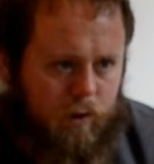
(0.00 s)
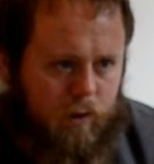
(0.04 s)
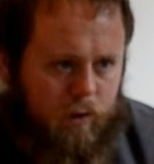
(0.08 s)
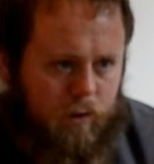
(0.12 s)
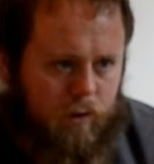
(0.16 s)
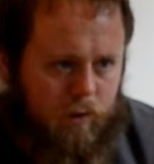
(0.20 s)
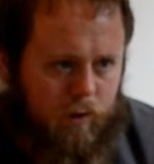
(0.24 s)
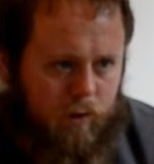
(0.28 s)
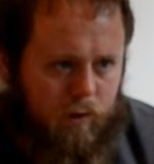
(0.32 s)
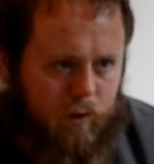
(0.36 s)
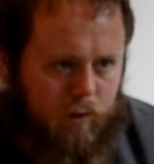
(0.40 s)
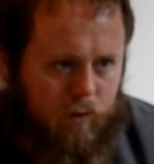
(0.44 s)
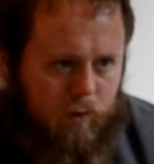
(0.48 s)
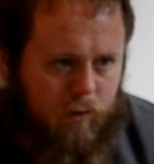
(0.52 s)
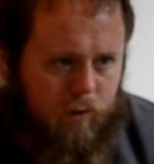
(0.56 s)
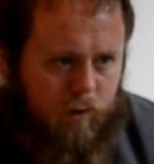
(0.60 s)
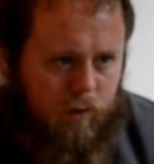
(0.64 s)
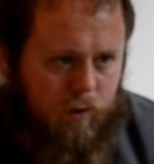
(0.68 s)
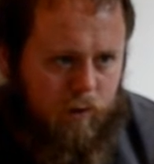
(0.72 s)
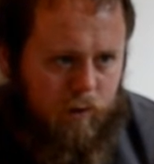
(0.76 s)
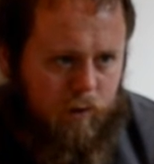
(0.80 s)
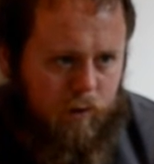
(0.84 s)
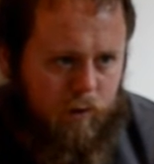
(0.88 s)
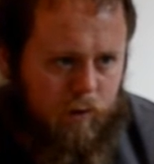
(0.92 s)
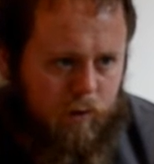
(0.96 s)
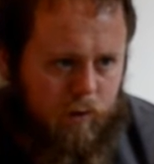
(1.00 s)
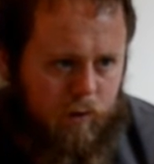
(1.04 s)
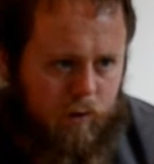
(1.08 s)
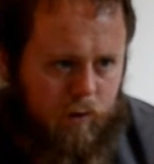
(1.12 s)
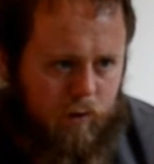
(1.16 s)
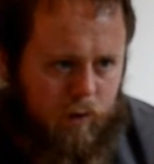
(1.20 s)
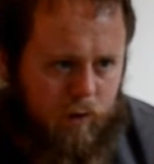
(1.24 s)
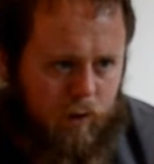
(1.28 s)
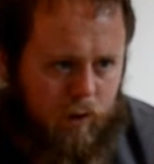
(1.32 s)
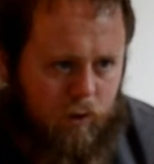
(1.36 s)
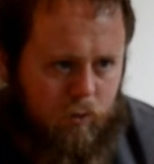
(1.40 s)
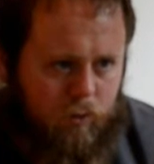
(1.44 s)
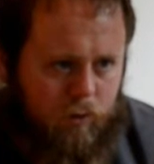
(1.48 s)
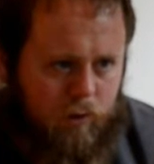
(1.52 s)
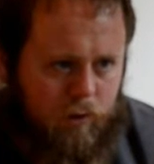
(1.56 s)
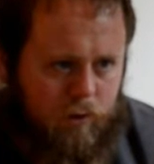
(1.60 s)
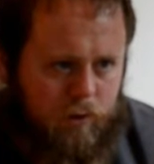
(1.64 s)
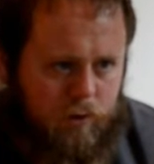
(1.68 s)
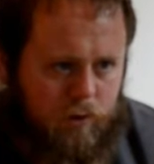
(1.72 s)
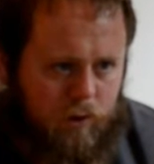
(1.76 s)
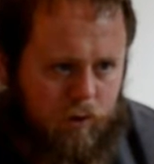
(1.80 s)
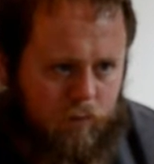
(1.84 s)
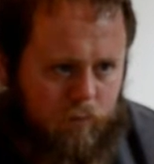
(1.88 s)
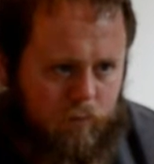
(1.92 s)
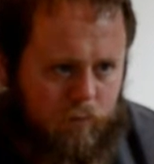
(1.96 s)
in the liquid
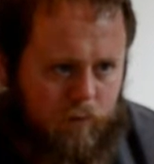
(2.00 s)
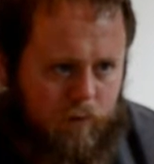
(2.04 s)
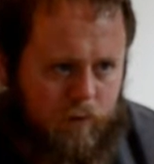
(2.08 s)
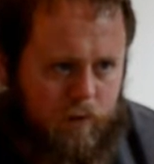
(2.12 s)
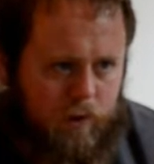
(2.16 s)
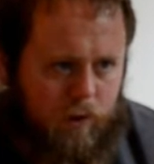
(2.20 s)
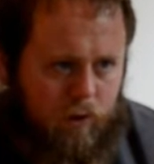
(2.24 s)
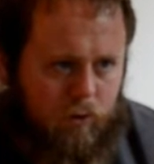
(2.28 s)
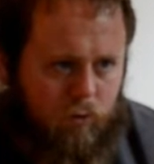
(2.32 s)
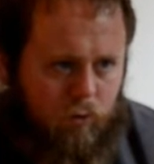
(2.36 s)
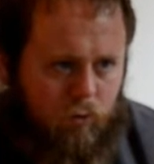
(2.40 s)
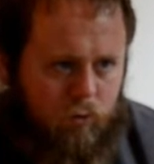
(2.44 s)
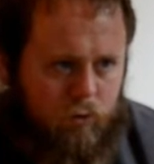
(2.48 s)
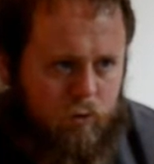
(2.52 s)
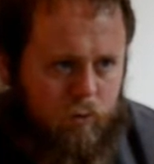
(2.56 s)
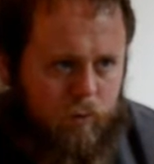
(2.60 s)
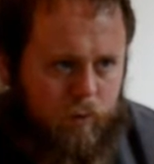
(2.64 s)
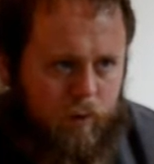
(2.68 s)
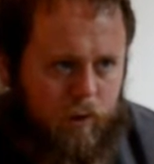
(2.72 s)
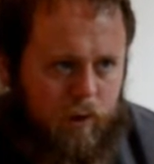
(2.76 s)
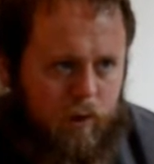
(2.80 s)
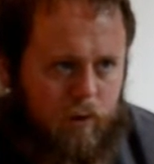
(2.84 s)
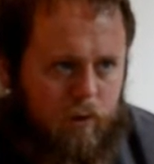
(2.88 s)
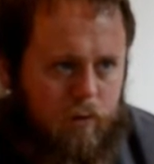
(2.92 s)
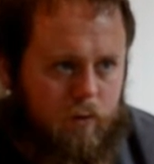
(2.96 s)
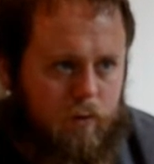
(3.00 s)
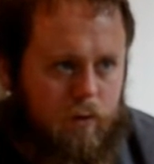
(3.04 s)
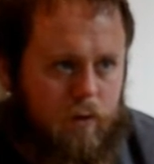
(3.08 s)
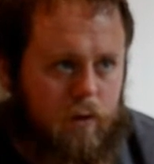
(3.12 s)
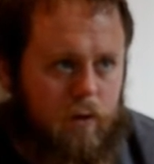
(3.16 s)
itself. They tend not to be,